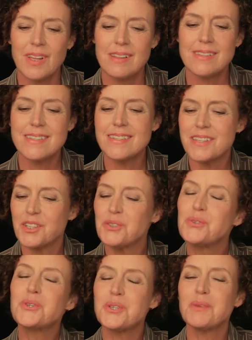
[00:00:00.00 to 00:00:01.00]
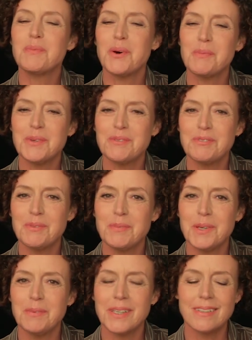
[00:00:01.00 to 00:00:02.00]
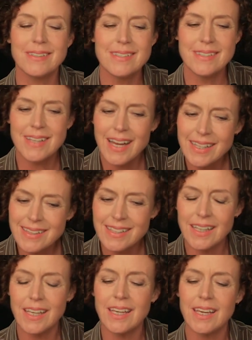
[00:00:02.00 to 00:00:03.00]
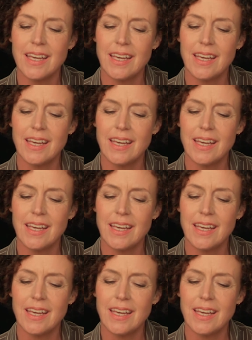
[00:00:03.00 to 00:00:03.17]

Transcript: this is a crucial moment for me, because I think